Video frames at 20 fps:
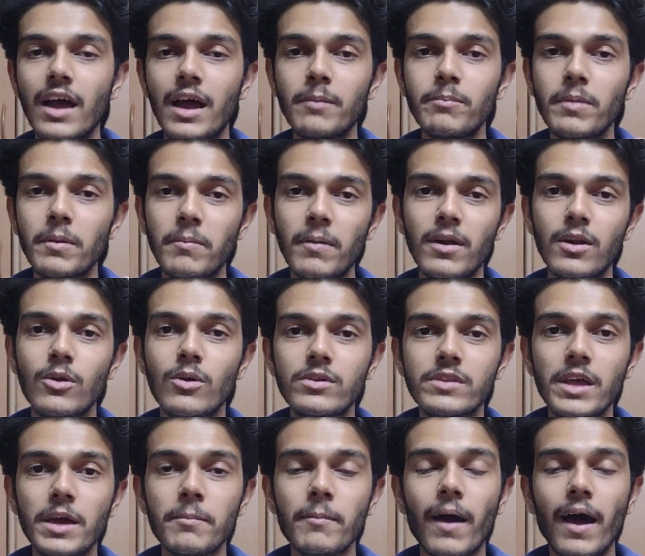and people know
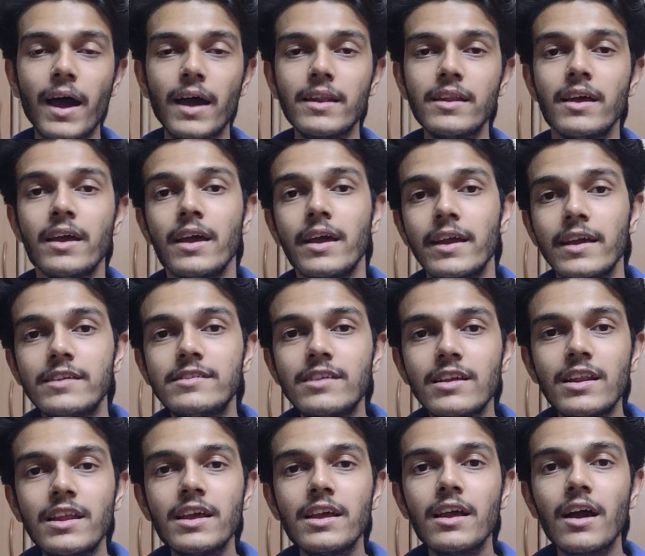them and
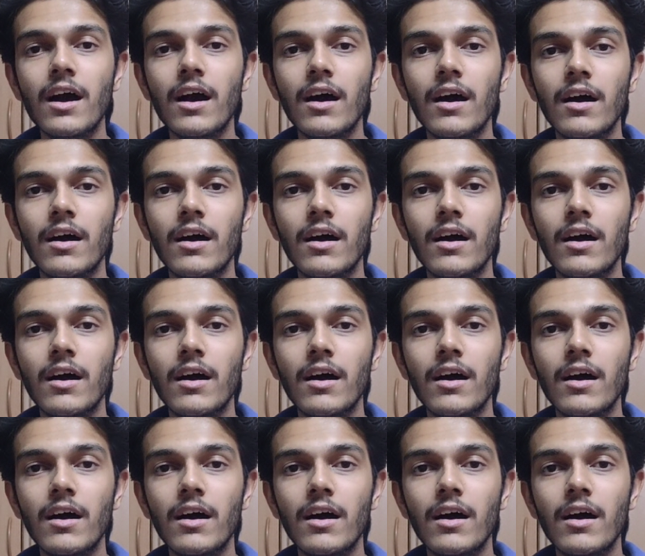easily